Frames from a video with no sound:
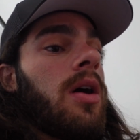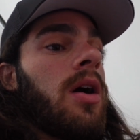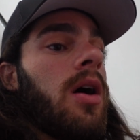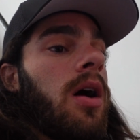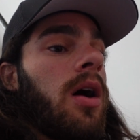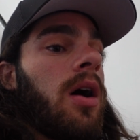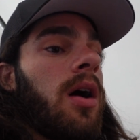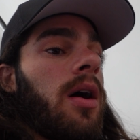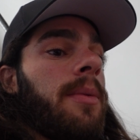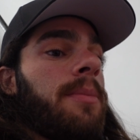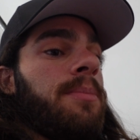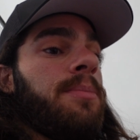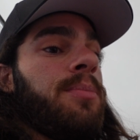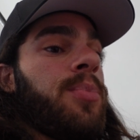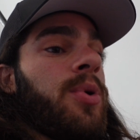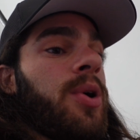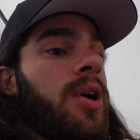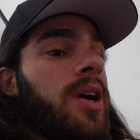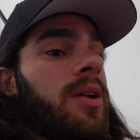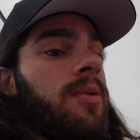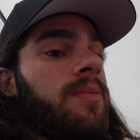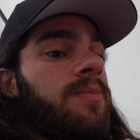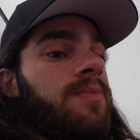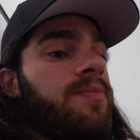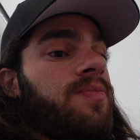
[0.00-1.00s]

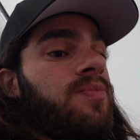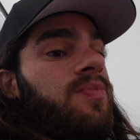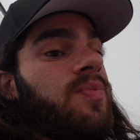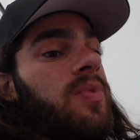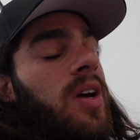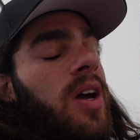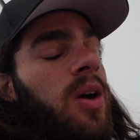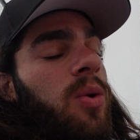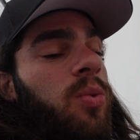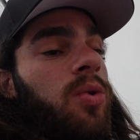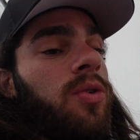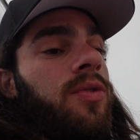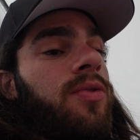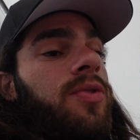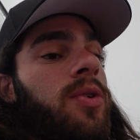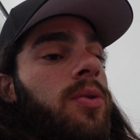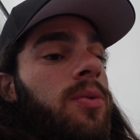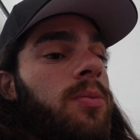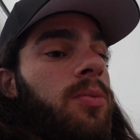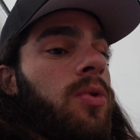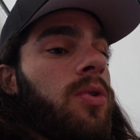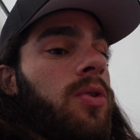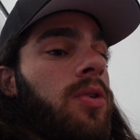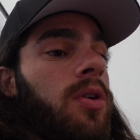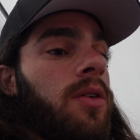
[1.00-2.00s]
But I would feel
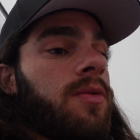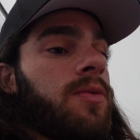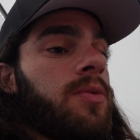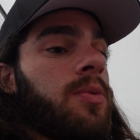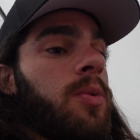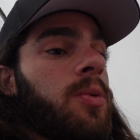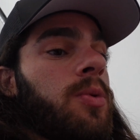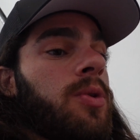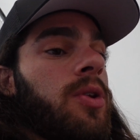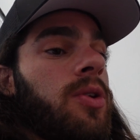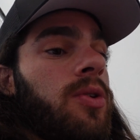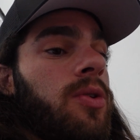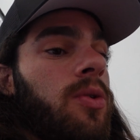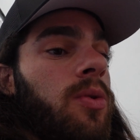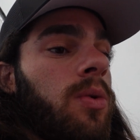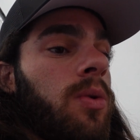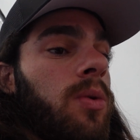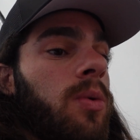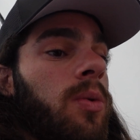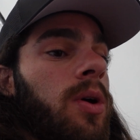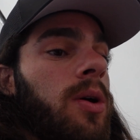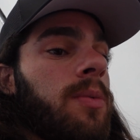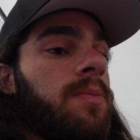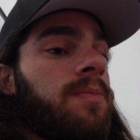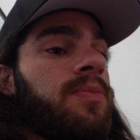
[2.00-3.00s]
more comfortable with a newer
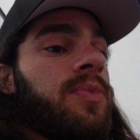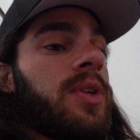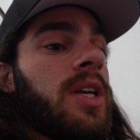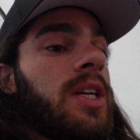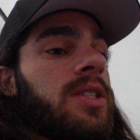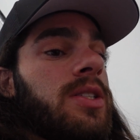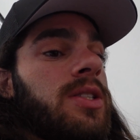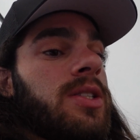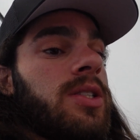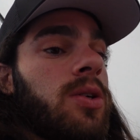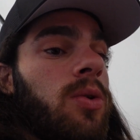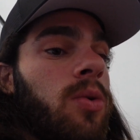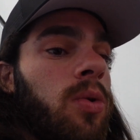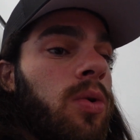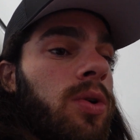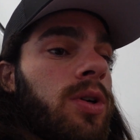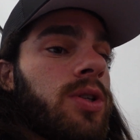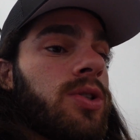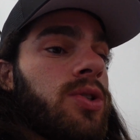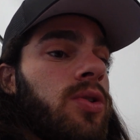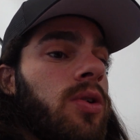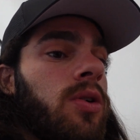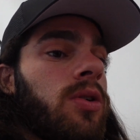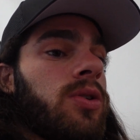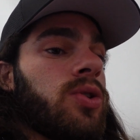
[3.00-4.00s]
one. It's still
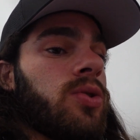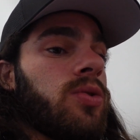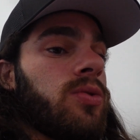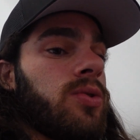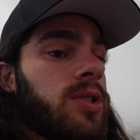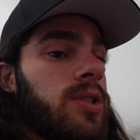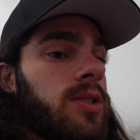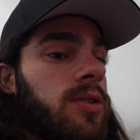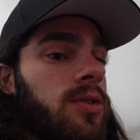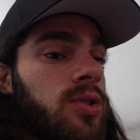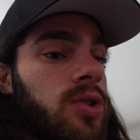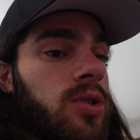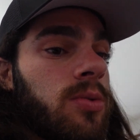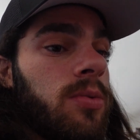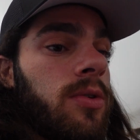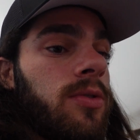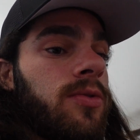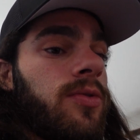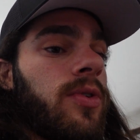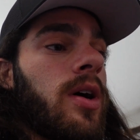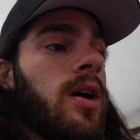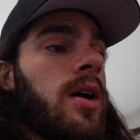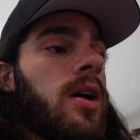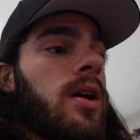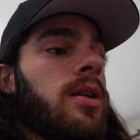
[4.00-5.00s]
holding charge, so it still should be
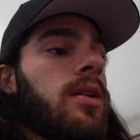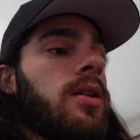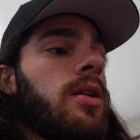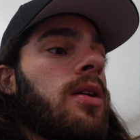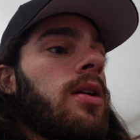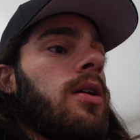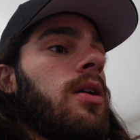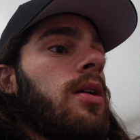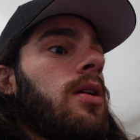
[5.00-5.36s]
fine.